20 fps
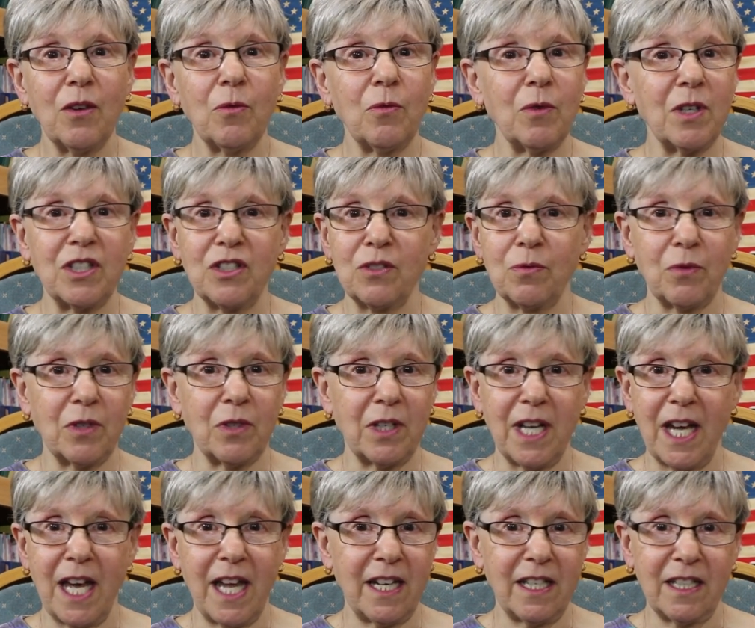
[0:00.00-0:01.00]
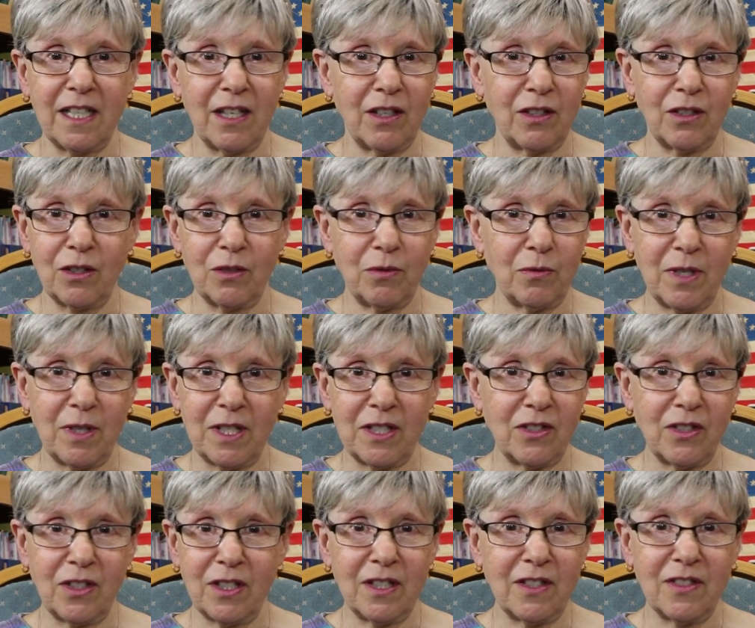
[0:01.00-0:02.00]
which we're not a Dunkirk
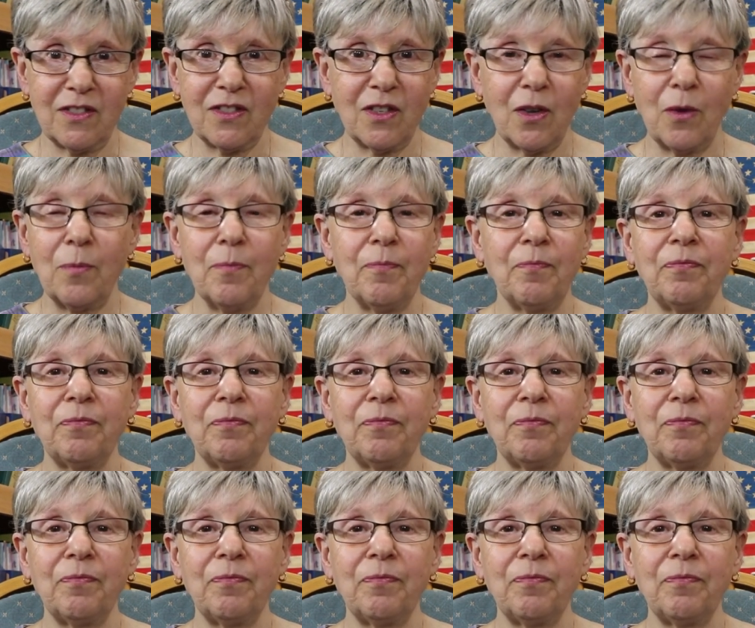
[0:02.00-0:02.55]
resident, so